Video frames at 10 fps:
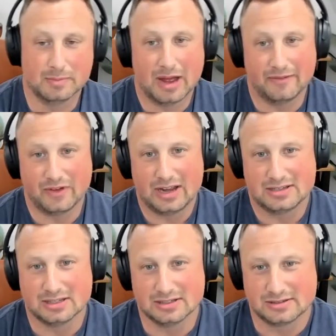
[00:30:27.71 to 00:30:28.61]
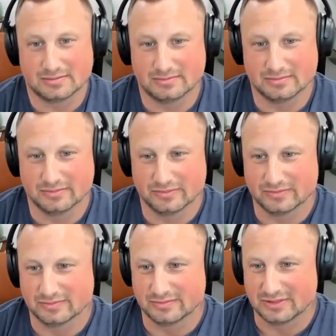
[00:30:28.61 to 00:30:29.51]
My advice is
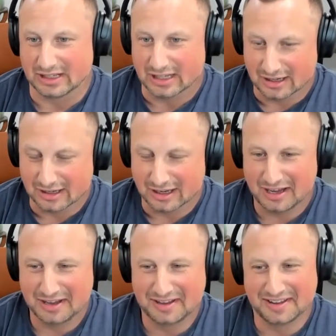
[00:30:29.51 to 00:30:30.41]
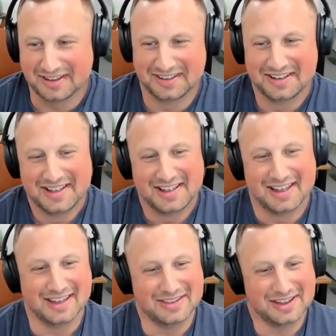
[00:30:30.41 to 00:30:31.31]
to get it.
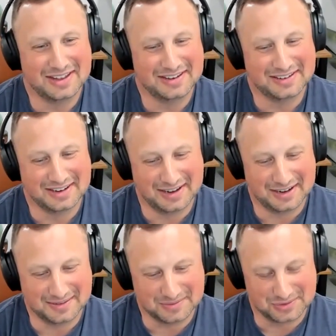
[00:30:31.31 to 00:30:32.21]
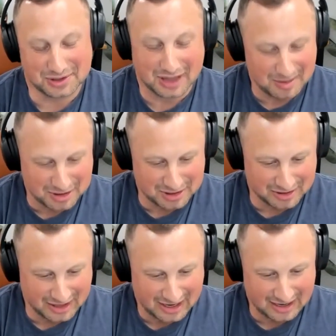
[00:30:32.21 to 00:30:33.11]
And then to elaborate
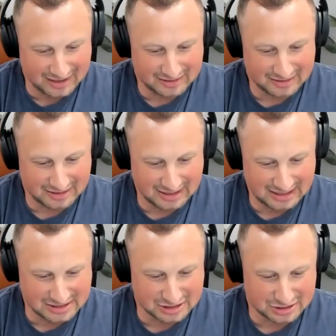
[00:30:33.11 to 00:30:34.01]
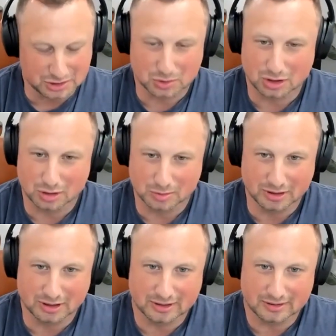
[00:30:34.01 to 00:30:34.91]
on that, it's just a door
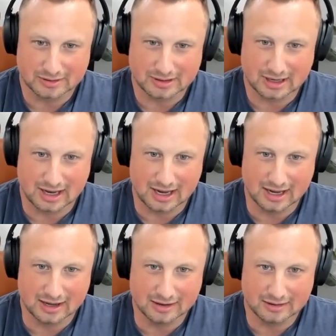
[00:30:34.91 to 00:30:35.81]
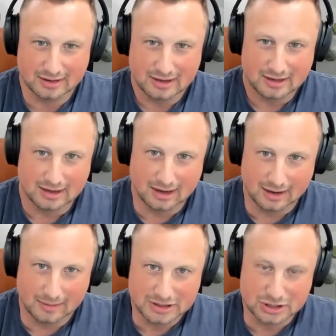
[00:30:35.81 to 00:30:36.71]
opener. And
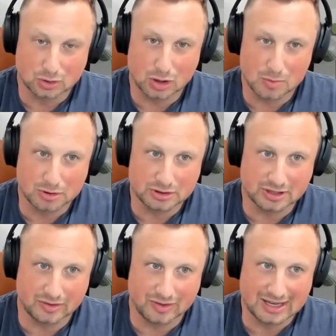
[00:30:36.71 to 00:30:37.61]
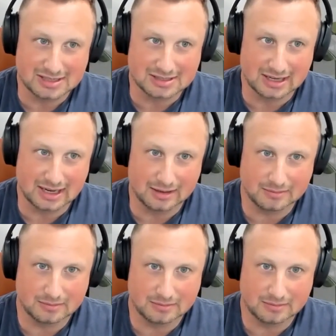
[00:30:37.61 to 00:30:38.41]
it's a door opener to things that